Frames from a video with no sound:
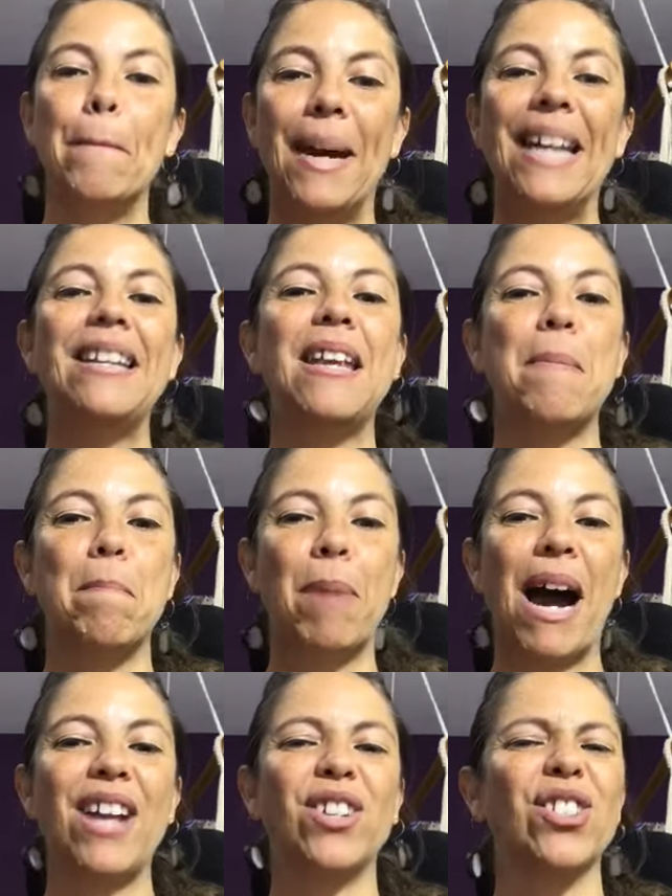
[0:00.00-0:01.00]
Ben
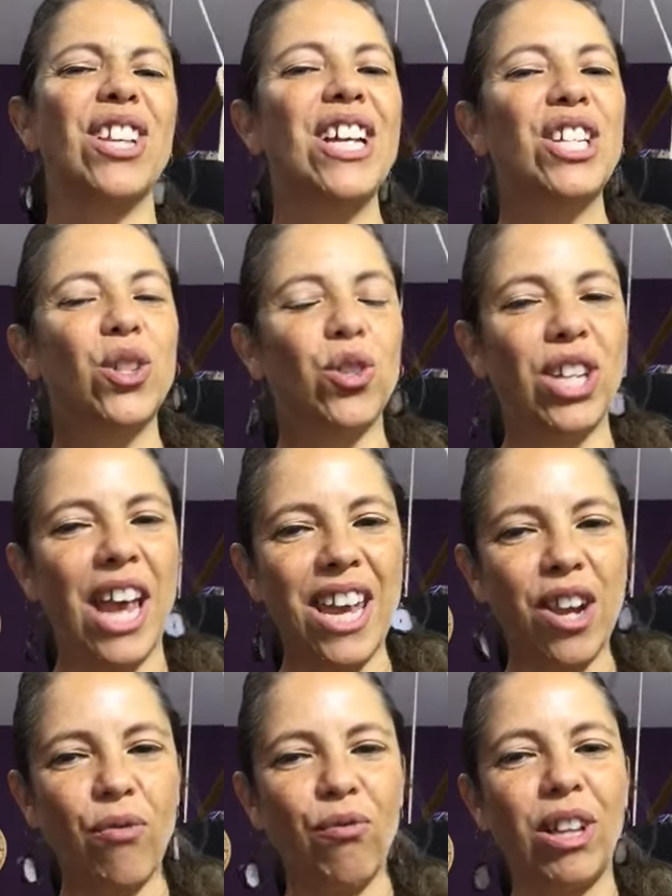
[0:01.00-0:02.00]
invites us to
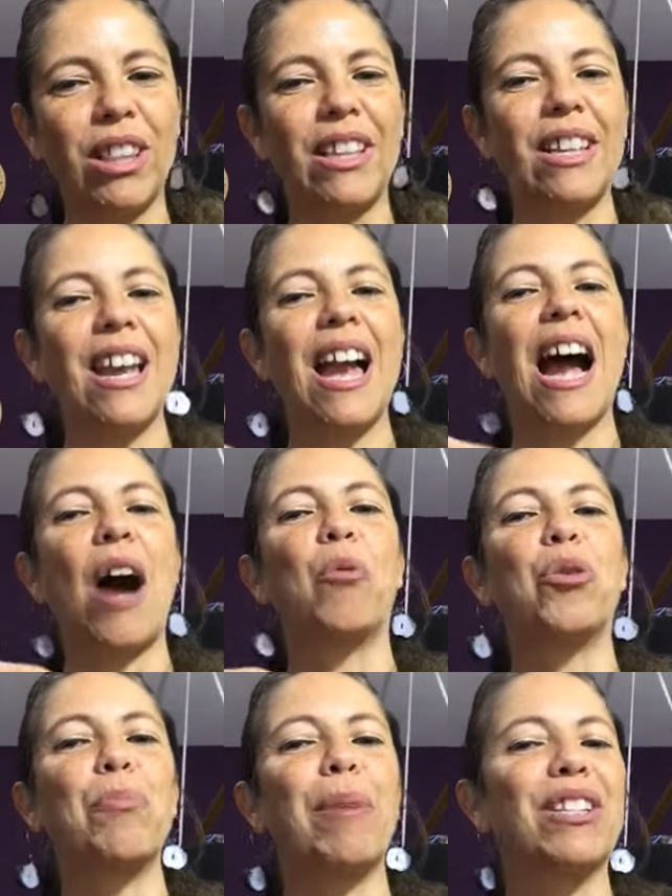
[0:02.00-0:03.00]
take really
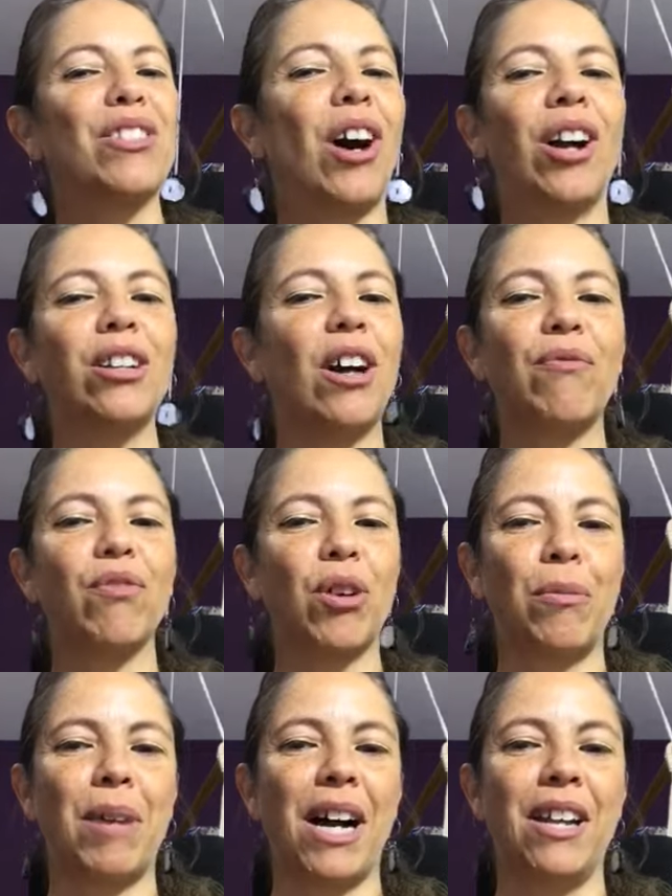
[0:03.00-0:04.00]
our baton of
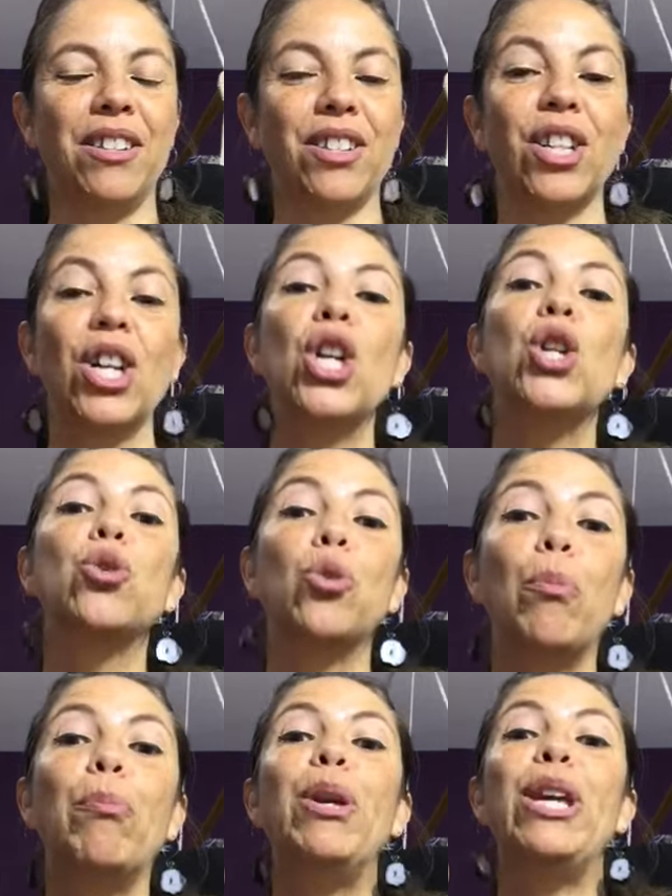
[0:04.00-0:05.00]
command,
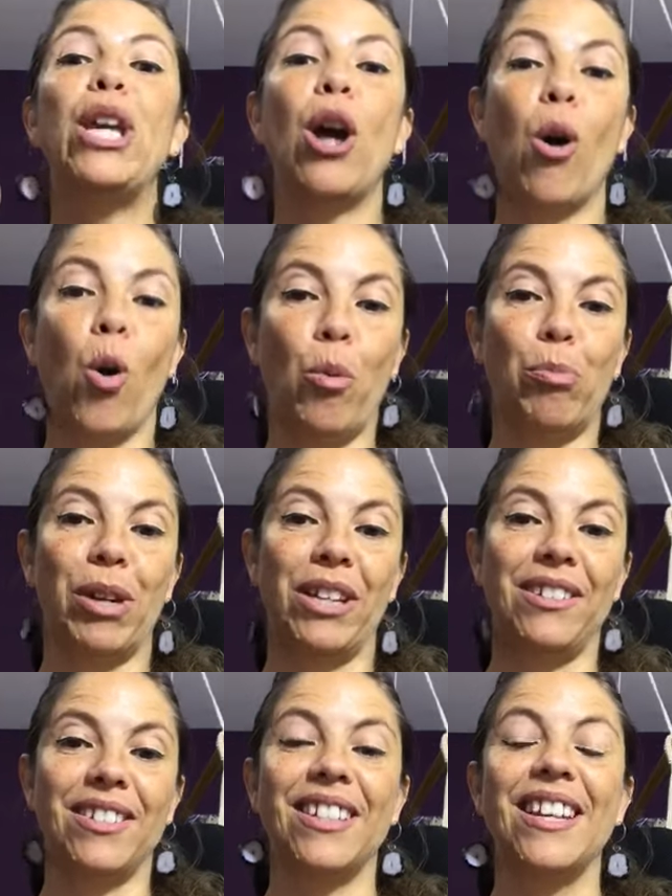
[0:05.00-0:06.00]
to be
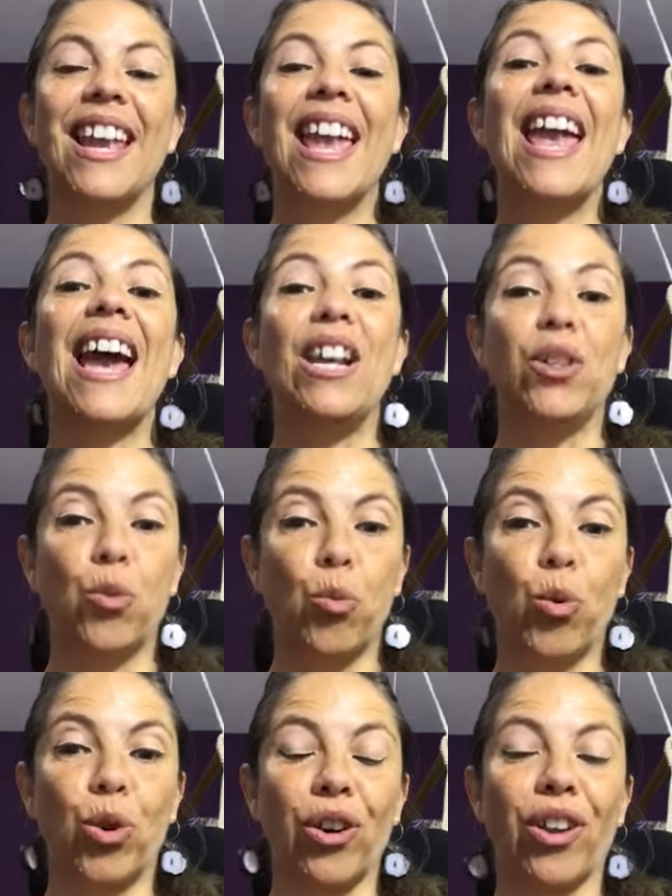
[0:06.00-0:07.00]
opened and
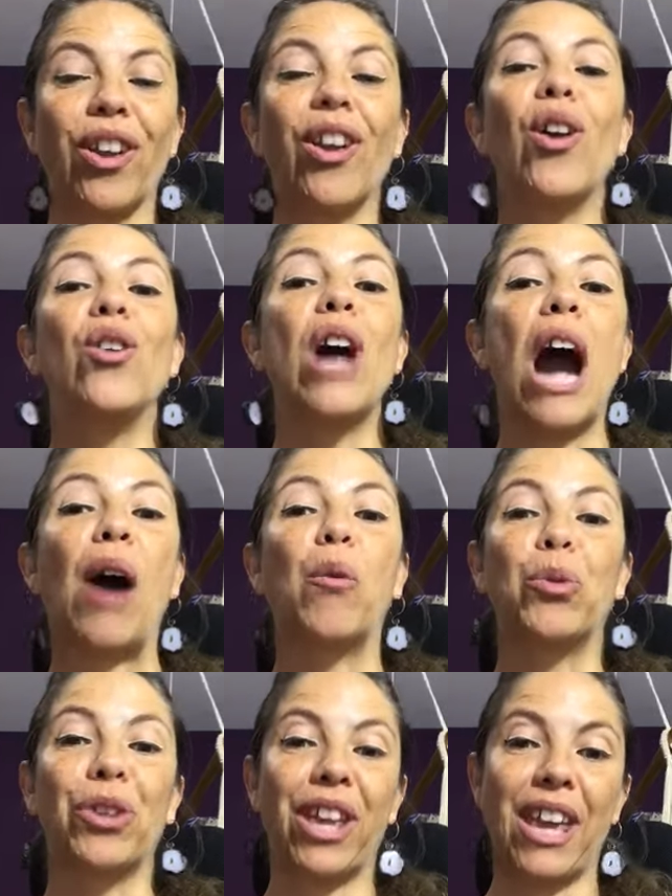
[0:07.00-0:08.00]
work on
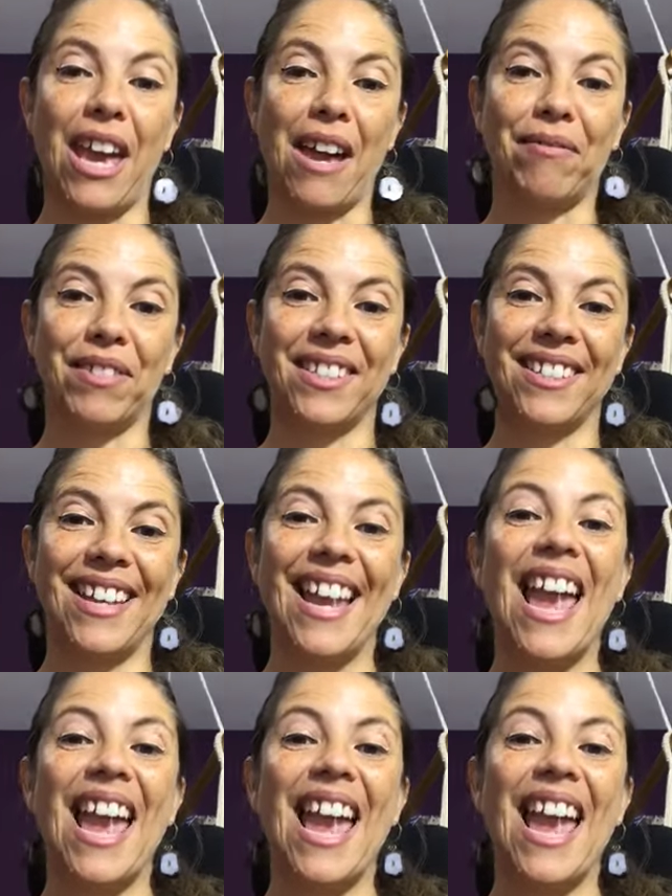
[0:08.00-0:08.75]
our gifts.